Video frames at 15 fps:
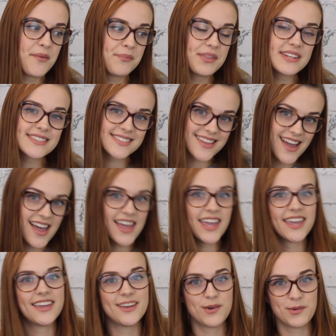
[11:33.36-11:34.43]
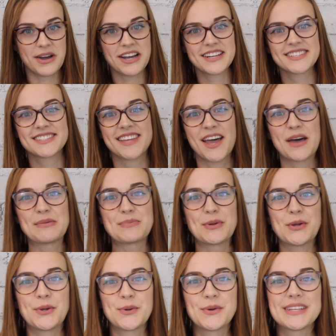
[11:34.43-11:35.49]
this guy walks up,
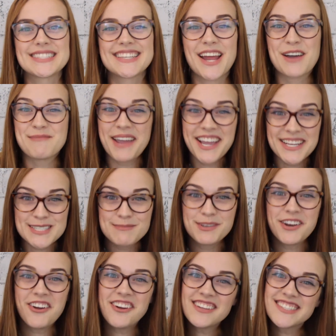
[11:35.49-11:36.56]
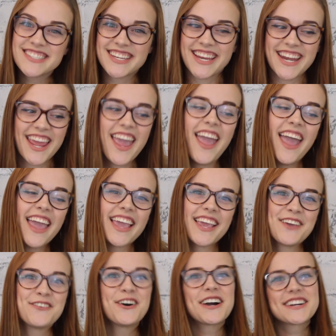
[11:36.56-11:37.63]
who is now my husband, Austin.
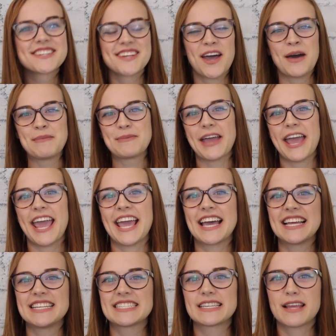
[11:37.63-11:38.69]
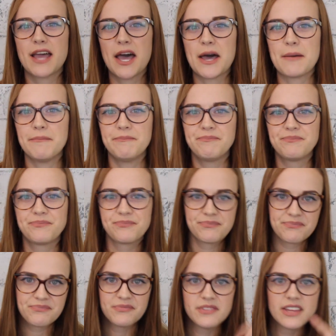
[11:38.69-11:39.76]
He walked up, and
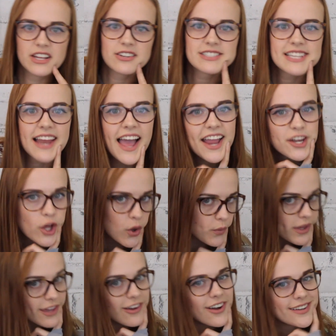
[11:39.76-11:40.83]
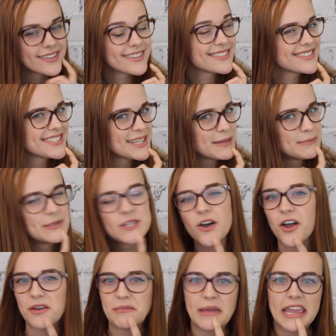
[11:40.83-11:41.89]
little did I know, he called dibs
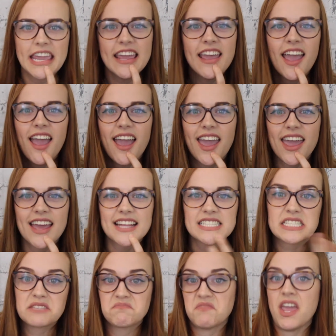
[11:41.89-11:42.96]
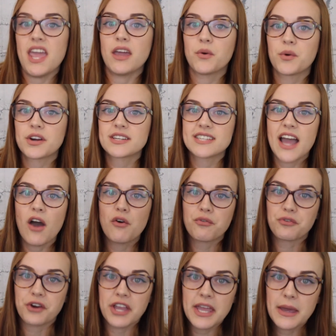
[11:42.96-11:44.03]
on me, and hey, it worked out
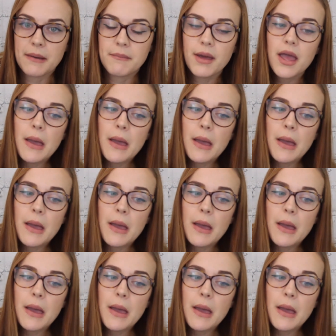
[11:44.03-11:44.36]
for him,